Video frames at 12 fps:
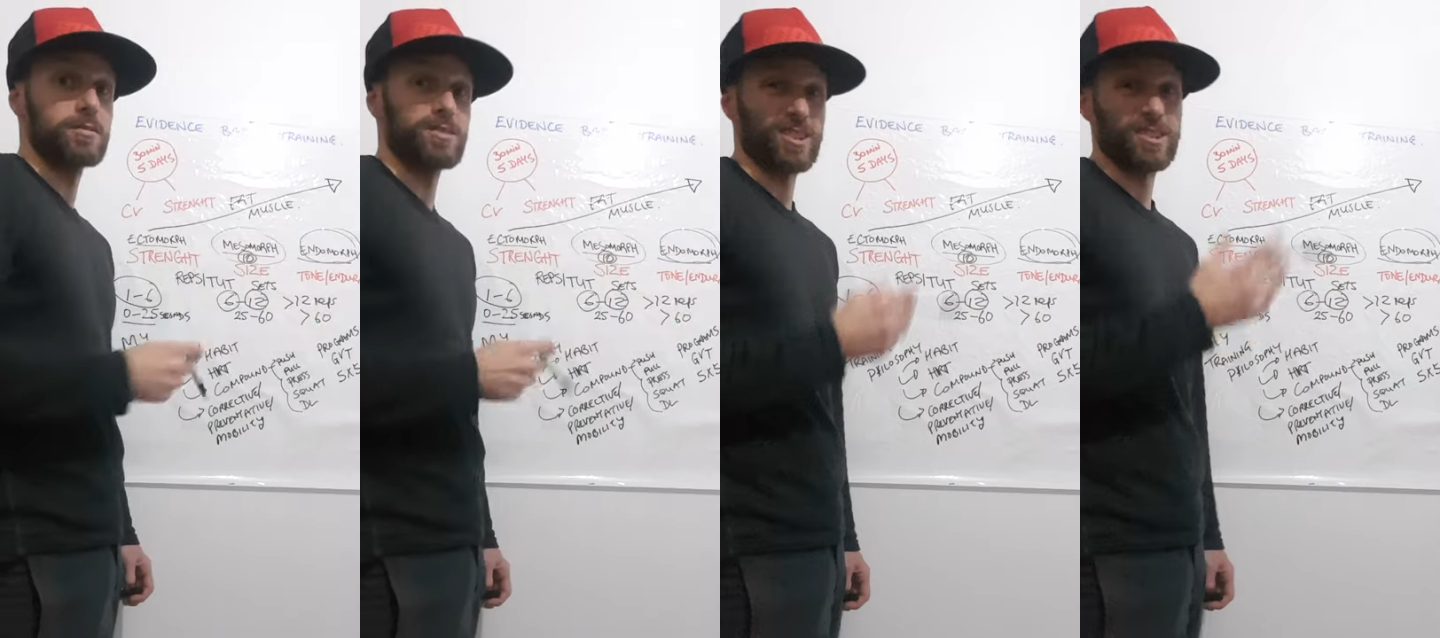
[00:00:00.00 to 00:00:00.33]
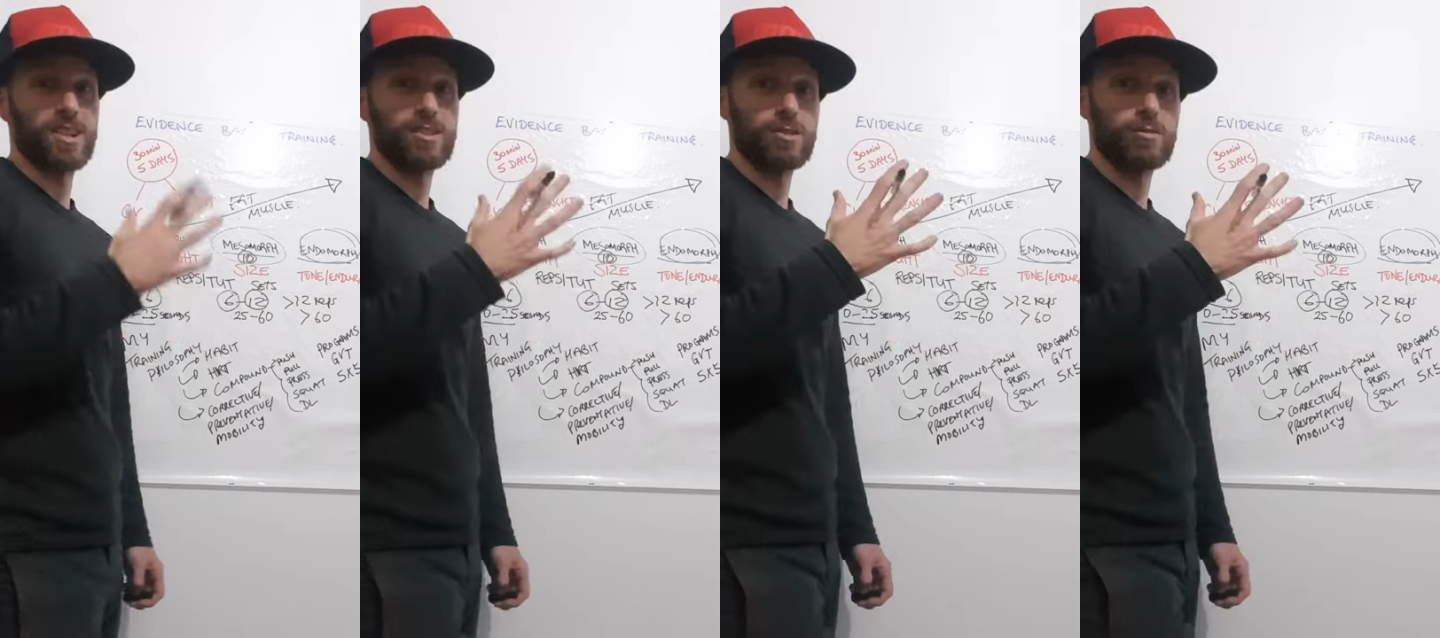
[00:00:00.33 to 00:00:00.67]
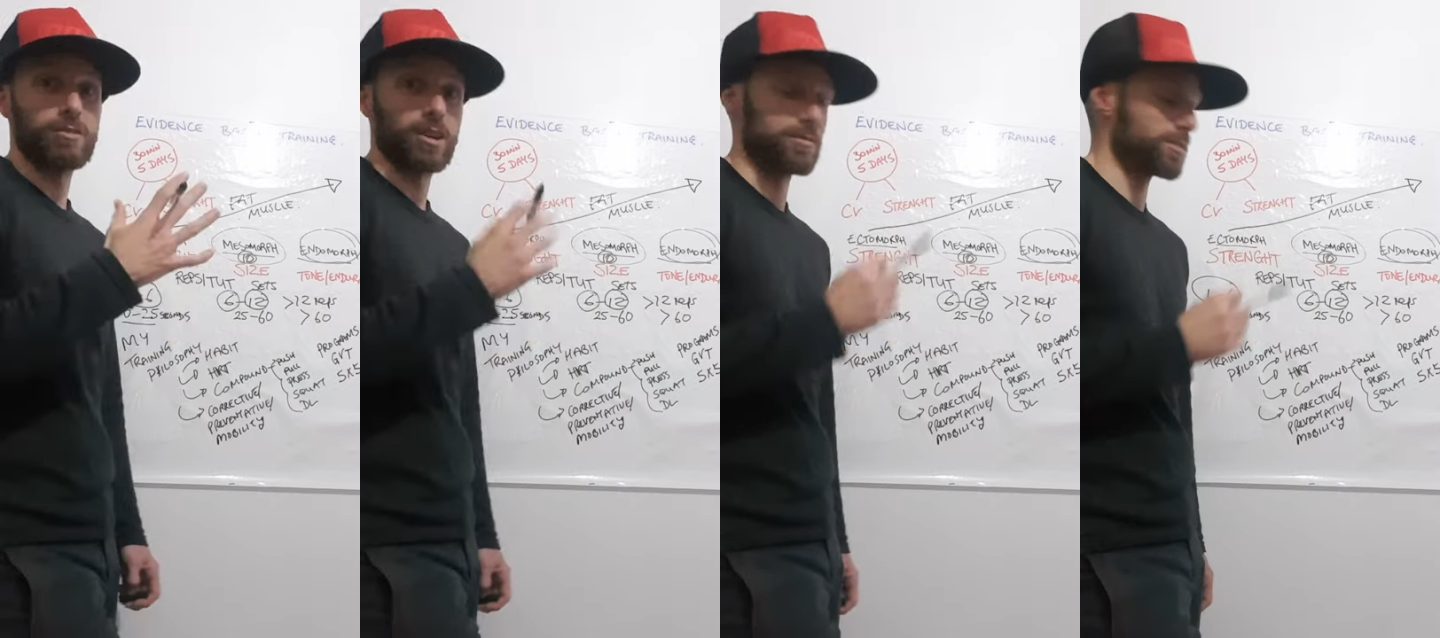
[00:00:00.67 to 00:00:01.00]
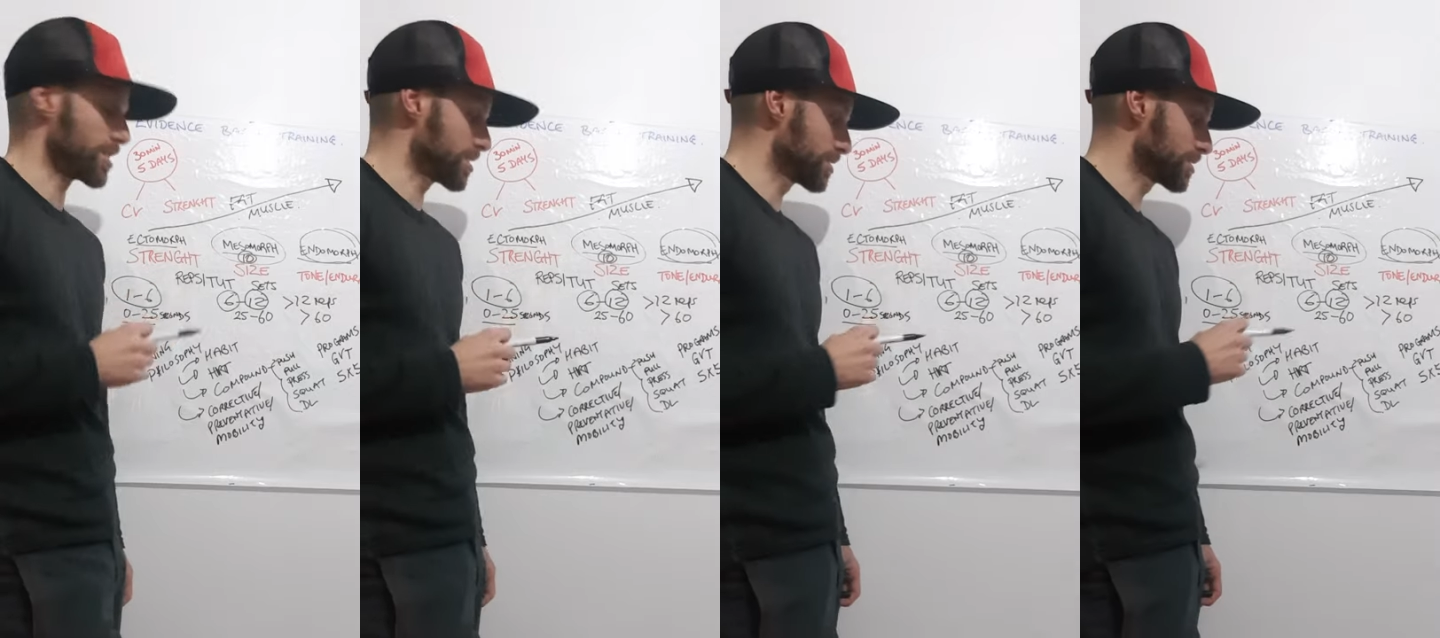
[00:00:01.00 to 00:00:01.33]
because I tend to do five
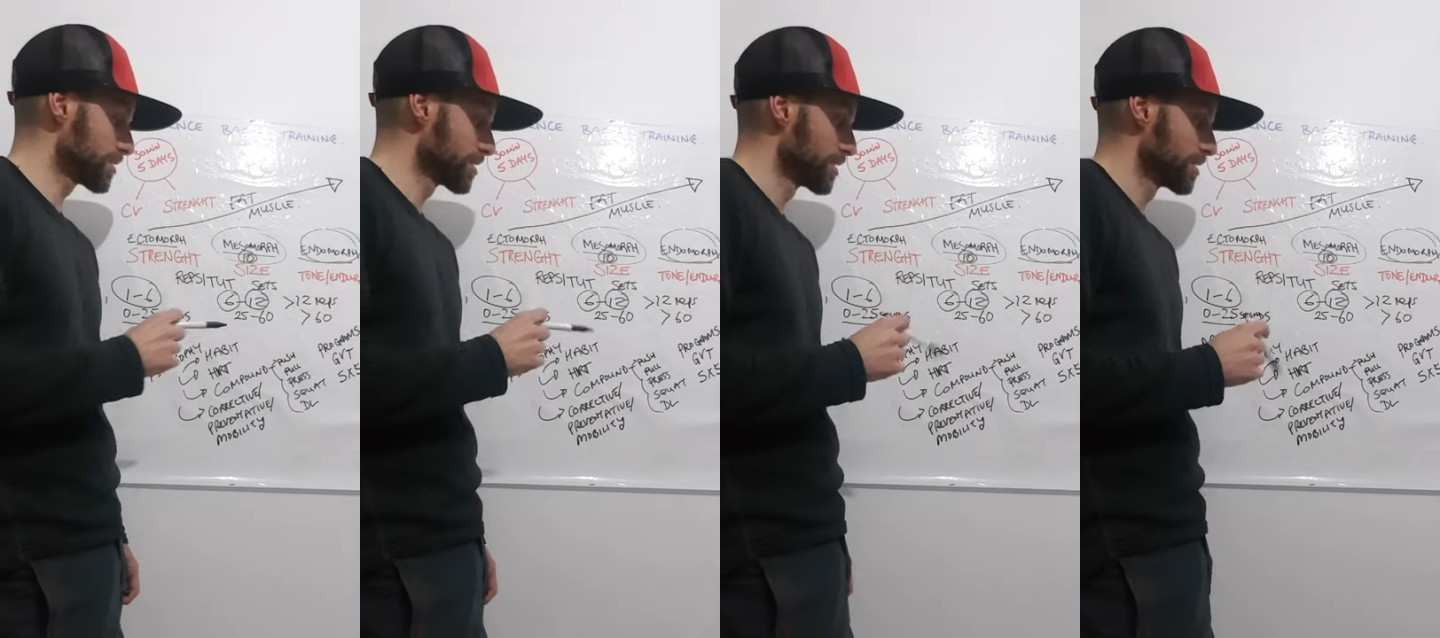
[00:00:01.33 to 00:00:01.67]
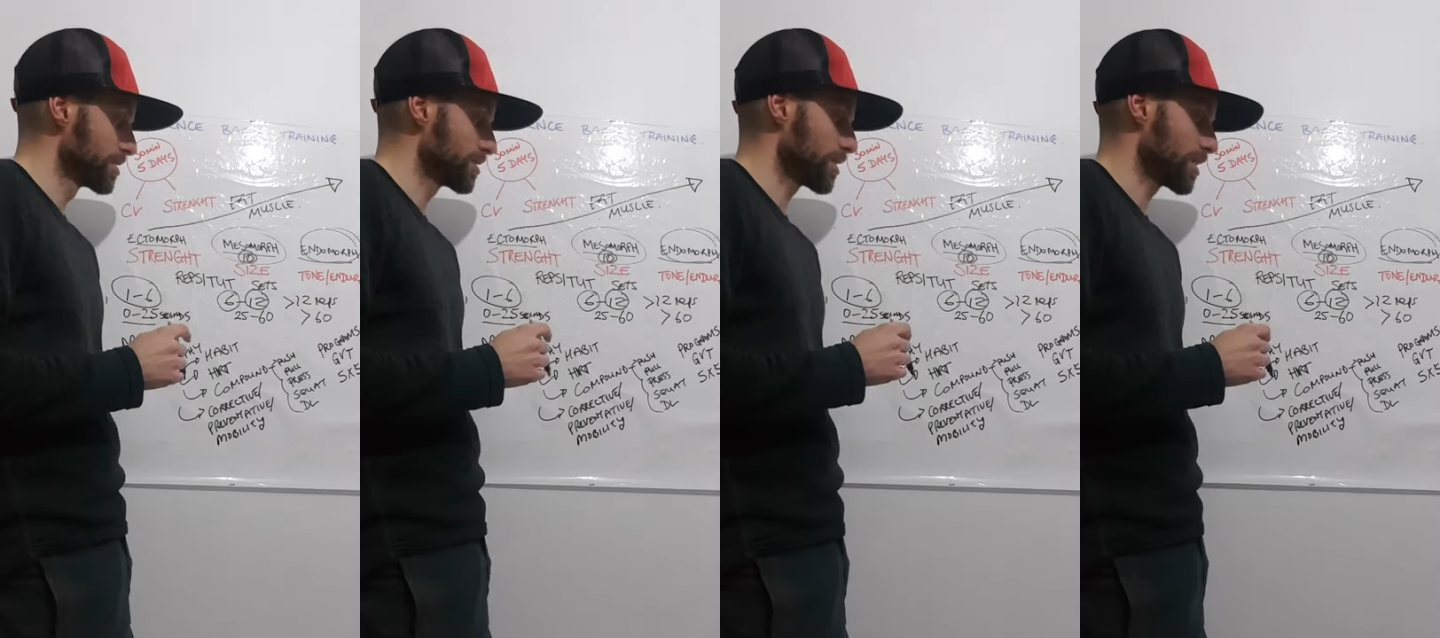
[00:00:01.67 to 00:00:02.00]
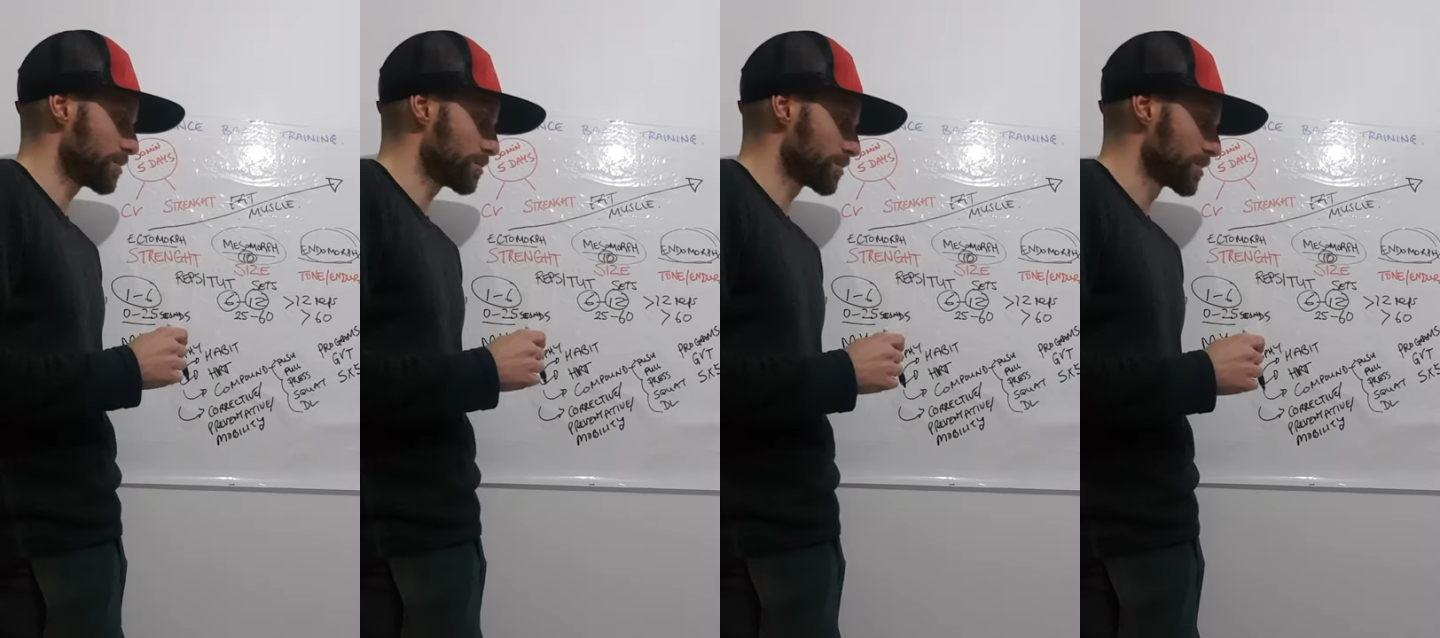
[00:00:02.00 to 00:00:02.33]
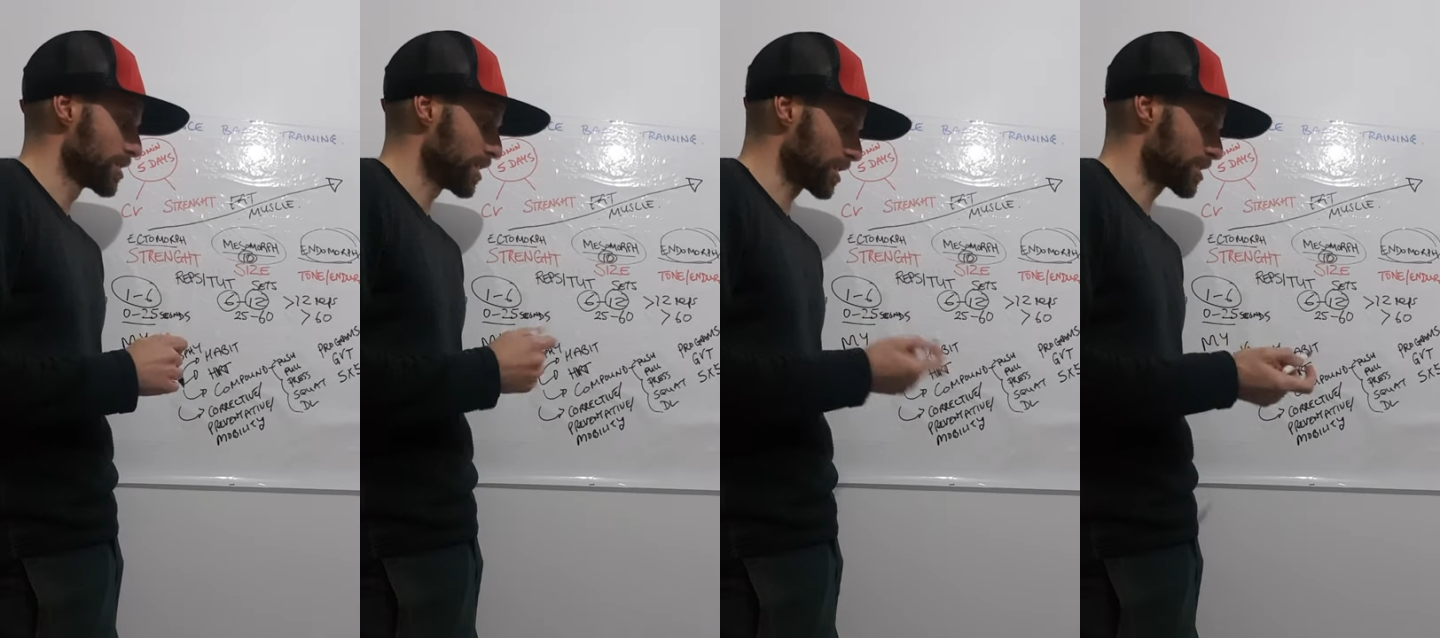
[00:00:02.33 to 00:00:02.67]
days. Um,
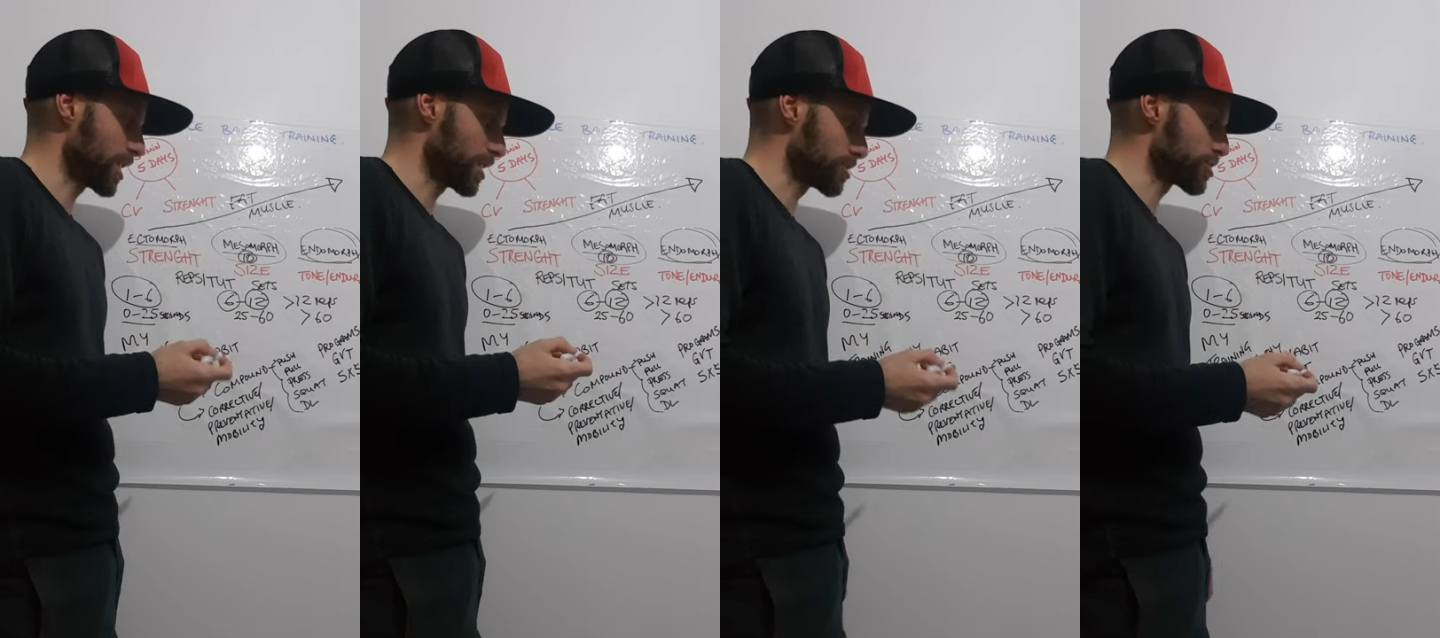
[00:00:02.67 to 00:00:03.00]
I'll kind of